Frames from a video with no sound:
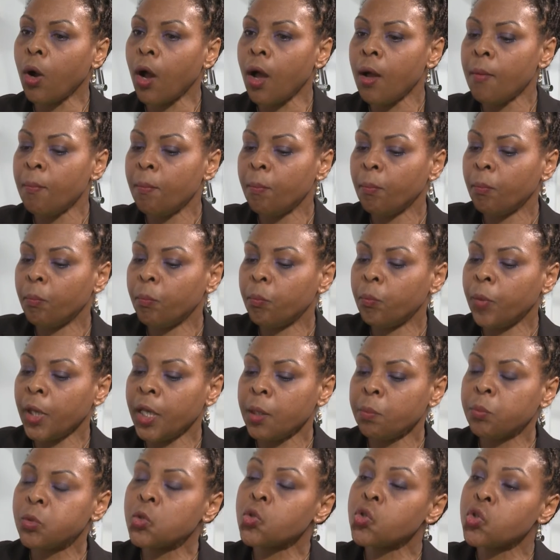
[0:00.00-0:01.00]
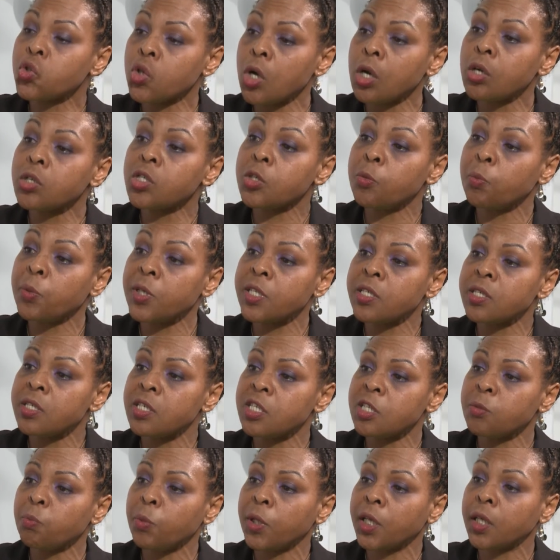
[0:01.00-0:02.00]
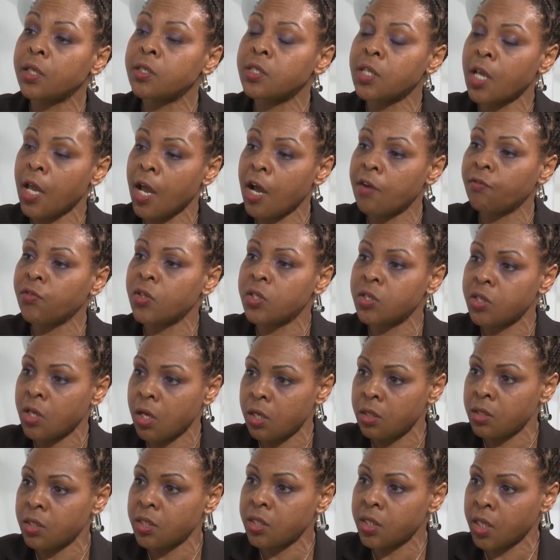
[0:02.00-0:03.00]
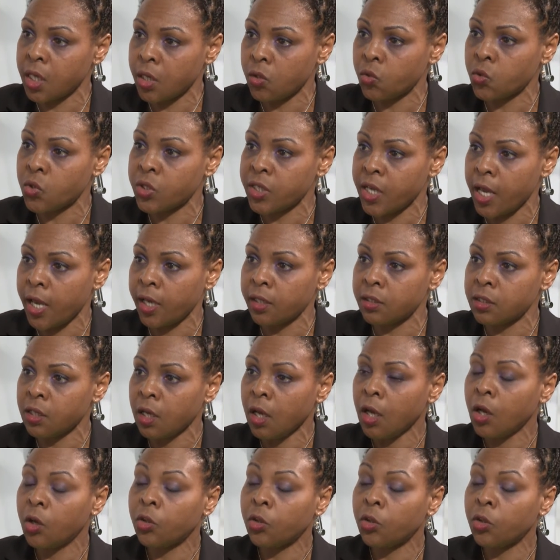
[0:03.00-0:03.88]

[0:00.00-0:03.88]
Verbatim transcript: um, people start a business because they have a certain skill set.